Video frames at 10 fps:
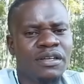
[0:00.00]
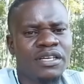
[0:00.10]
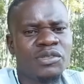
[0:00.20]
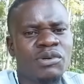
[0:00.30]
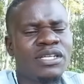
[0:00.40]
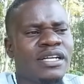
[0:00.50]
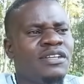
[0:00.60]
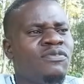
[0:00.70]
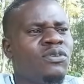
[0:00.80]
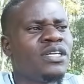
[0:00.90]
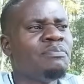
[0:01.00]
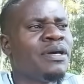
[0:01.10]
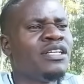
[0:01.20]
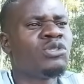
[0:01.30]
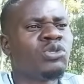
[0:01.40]
is not ready for the
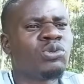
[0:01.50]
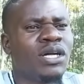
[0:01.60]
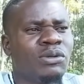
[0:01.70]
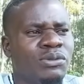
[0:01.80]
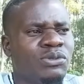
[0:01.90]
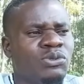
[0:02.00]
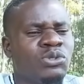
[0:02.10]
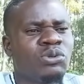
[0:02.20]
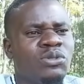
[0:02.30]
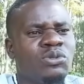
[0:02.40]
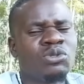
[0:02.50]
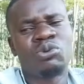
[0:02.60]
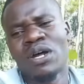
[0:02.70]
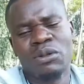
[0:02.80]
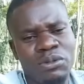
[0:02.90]
belly to swallow to to swallow